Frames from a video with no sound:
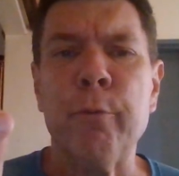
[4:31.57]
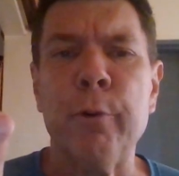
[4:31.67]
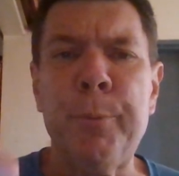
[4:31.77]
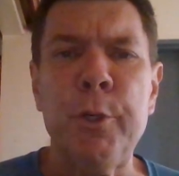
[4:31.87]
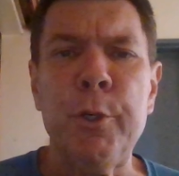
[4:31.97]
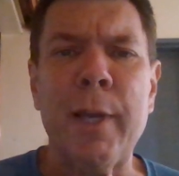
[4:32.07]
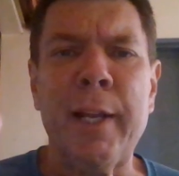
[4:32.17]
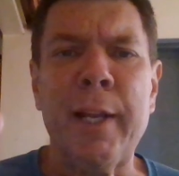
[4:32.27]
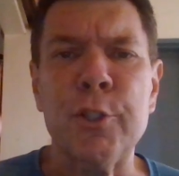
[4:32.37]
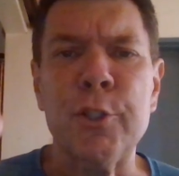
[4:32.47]
rebuke,
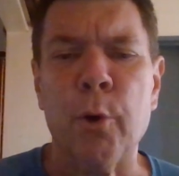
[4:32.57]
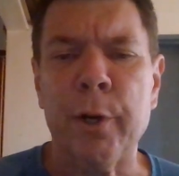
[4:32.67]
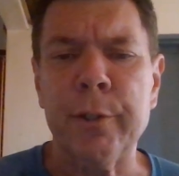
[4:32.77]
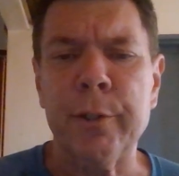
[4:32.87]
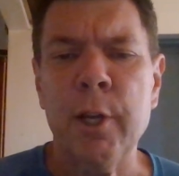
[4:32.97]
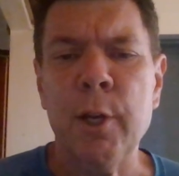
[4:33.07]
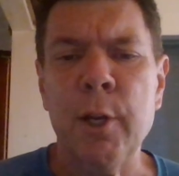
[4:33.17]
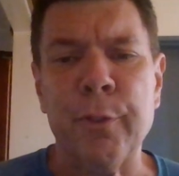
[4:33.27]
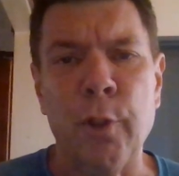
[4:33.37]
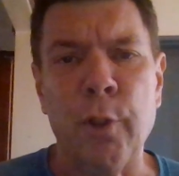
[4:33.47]
and exhort
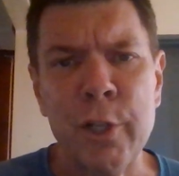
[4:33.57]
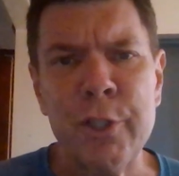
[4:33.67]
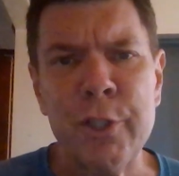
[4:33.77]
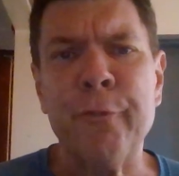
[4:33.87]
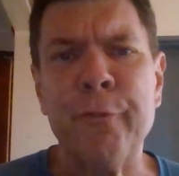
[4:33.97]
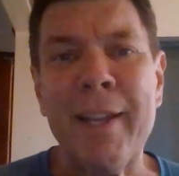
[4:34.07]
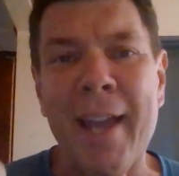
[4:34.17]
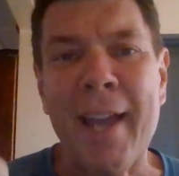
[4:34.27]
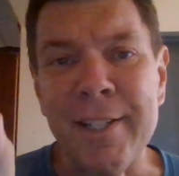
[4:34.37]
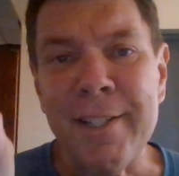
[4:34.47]
with long
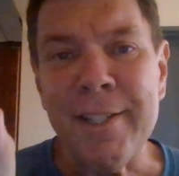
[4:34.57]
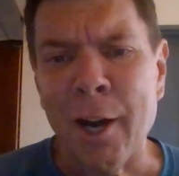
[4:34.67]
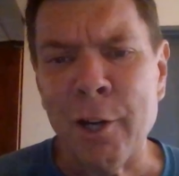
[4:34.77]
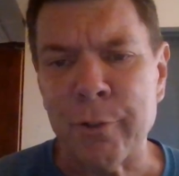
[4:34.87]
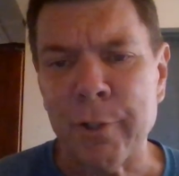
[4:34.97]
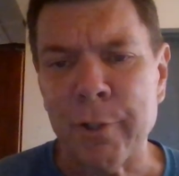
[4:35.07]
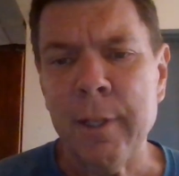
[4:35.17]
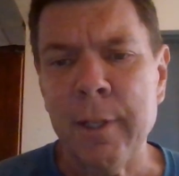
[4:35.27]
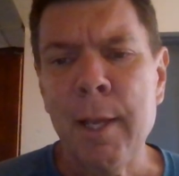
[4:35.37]
suffering and doctrine,